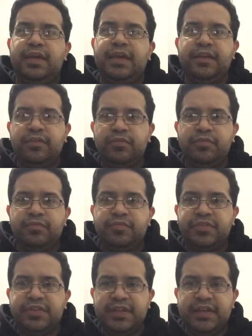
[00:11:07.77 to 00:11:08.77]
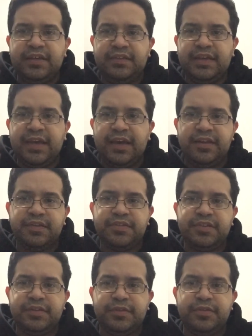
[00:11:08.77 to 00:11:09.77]
in seeing the
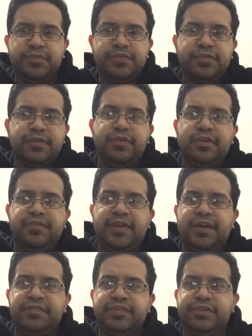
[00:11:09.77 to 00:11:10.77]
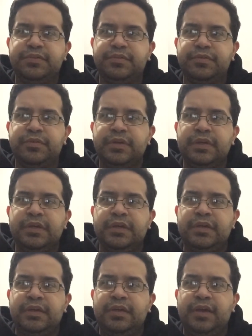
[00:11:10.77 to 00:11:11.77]
galaxy, you sort of have to
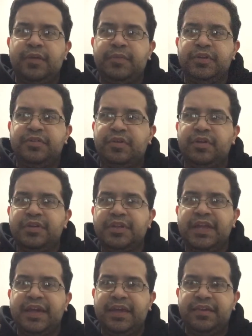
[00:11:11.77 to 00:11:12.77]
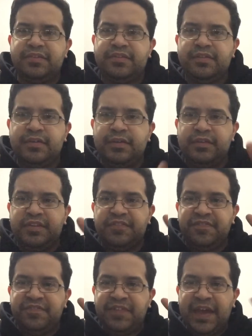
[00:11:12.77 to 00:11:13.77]
internalize the
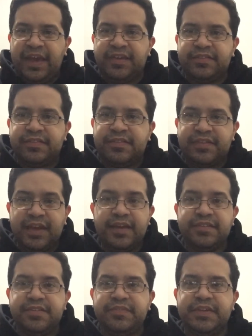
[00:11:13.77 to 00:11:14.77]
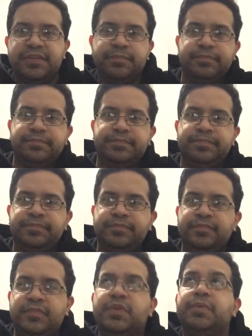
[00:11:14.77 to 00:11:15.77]
vast size of it.
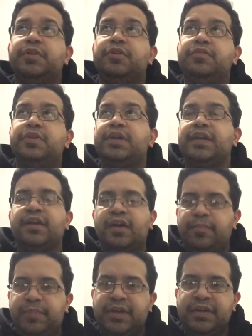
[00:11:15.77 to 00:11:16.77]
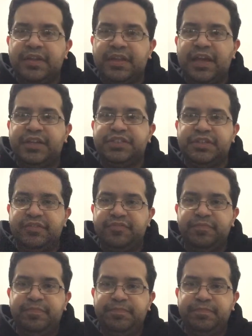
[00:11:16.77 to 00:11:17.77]
I mean, you're looking up at a collection
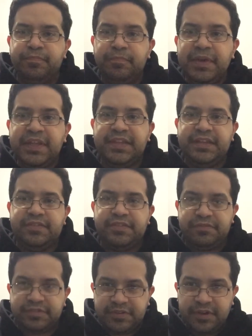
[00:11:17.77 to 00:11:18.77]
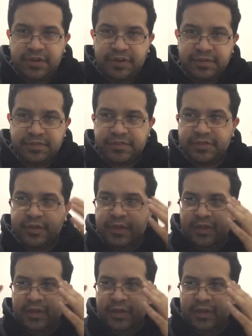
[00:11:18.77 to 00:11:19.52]
of millions of stars,